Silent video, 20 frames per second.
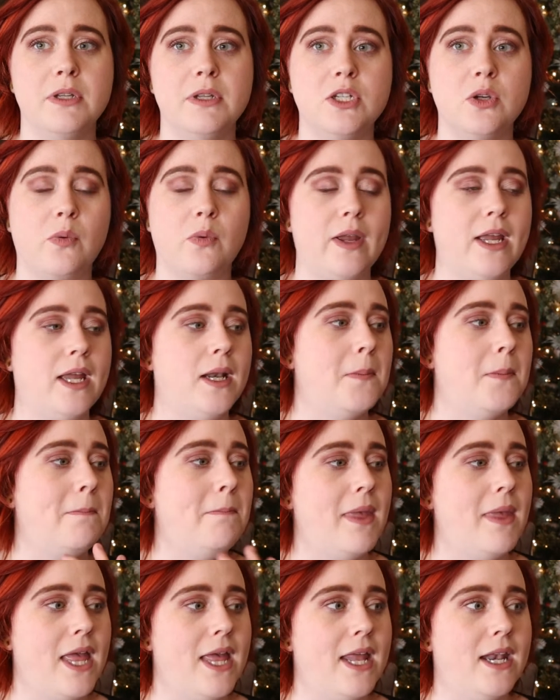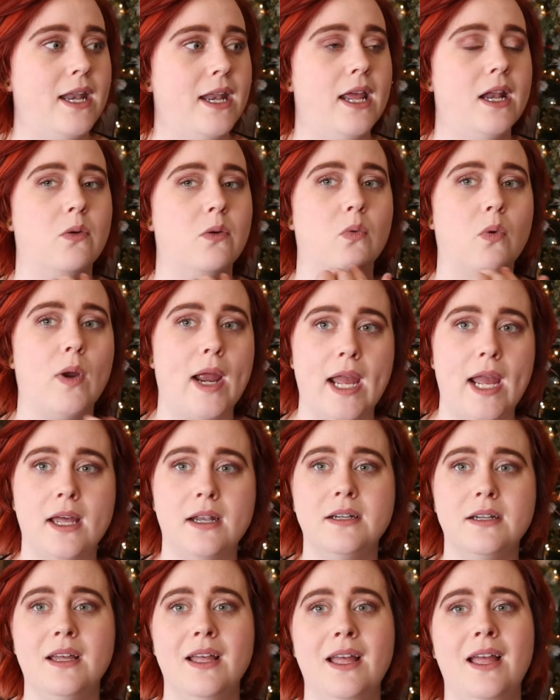between Min and
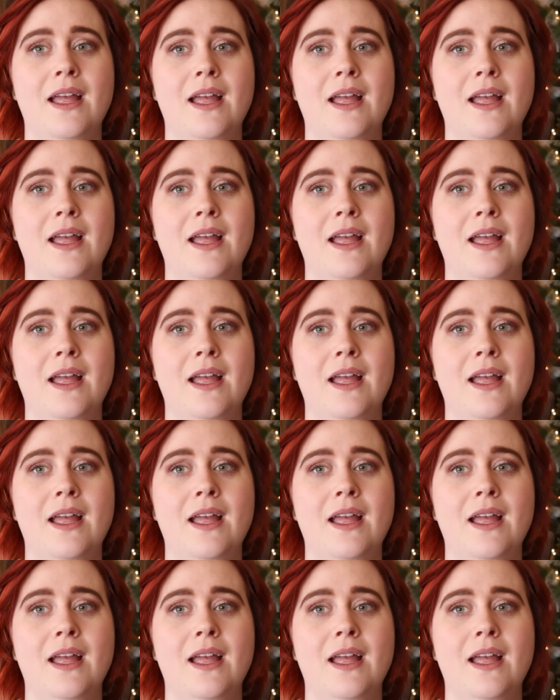Rand